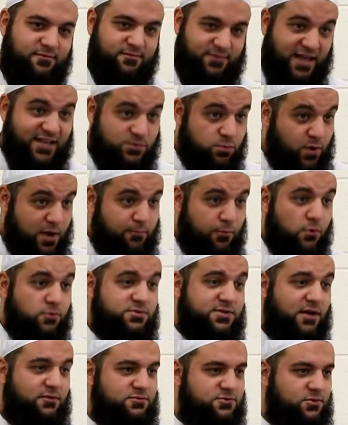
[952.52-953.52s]
That's what it
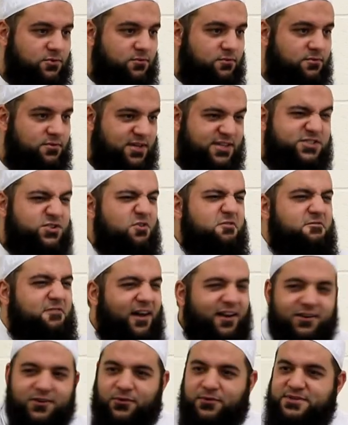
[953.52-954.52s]
boils down to. There's no
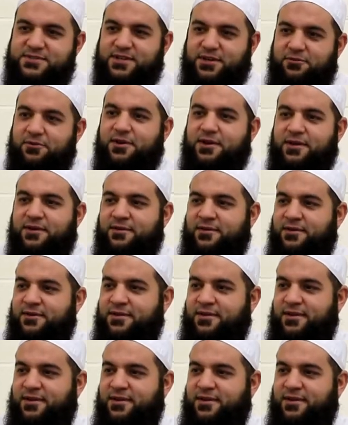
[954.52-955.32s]
value, is there really?